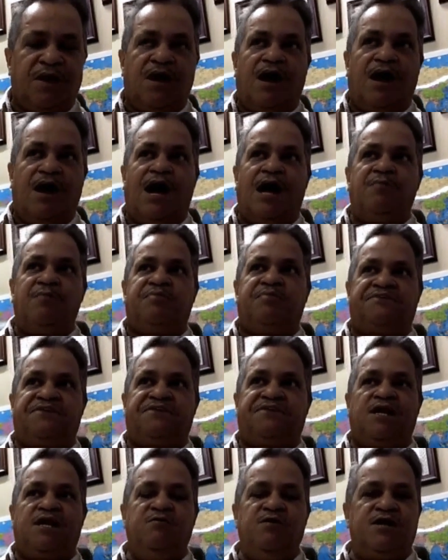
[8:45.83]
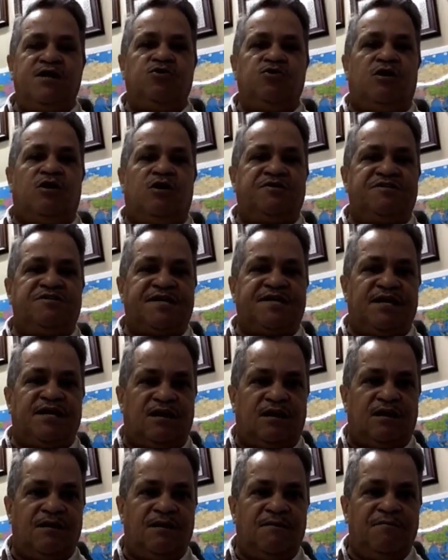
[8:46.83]
And particularly we ignore
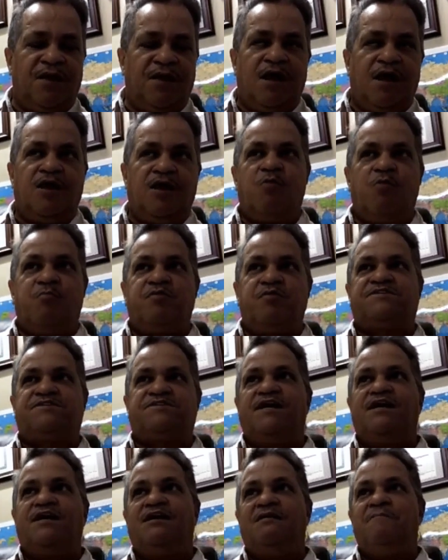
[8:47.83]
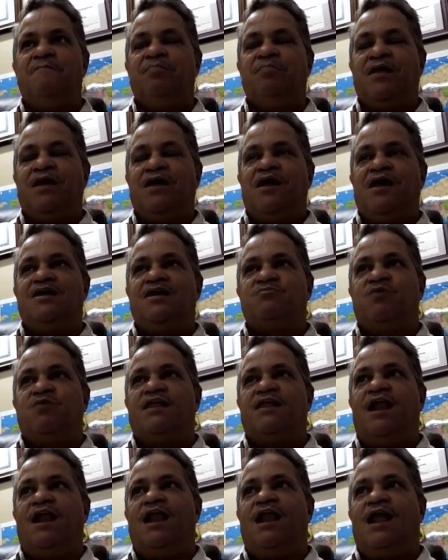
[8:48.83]
Brazil. Now, Brazil is one of
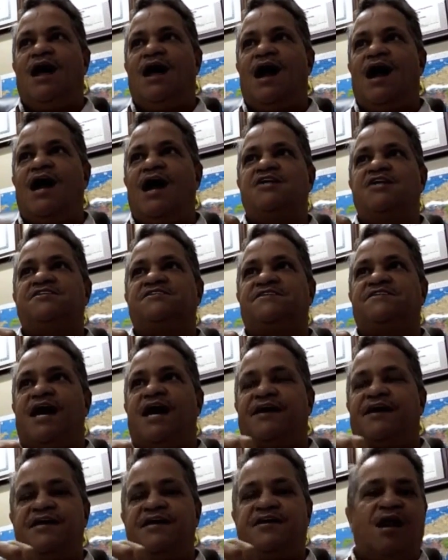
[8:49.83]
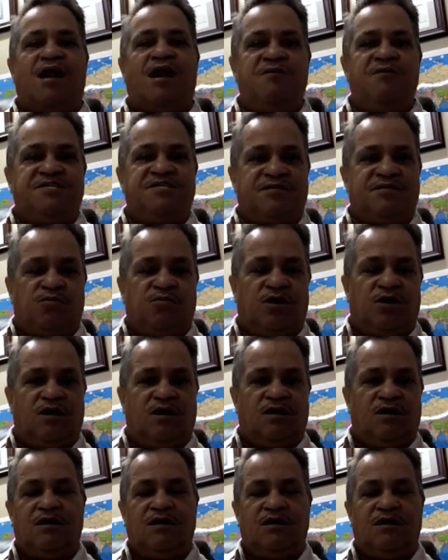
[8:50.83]
the largest economies in the
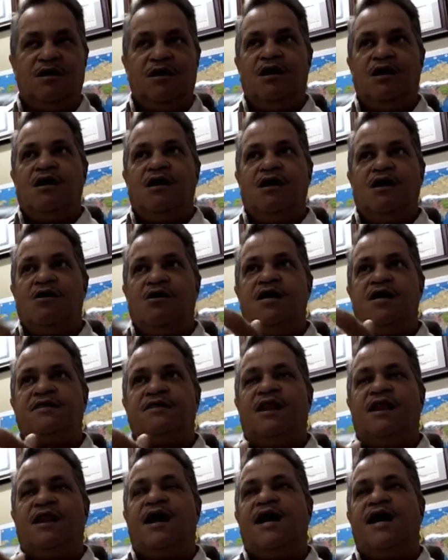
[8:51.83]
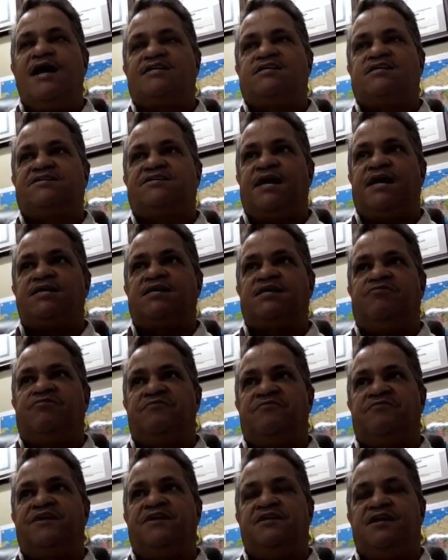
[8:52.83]
world. In the last 10 to
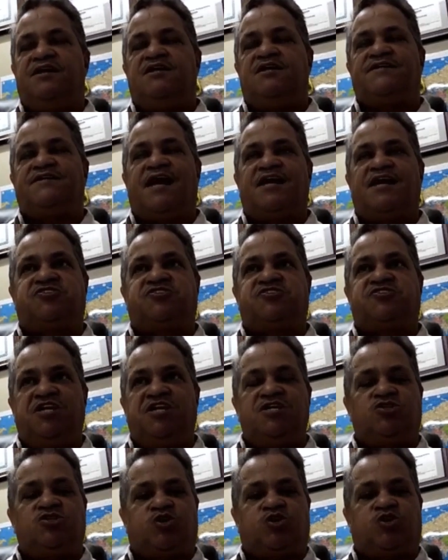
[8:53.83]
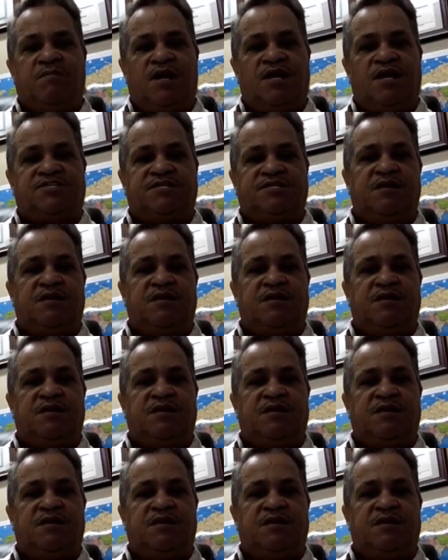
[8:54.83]
15 years, that has changed tremendously.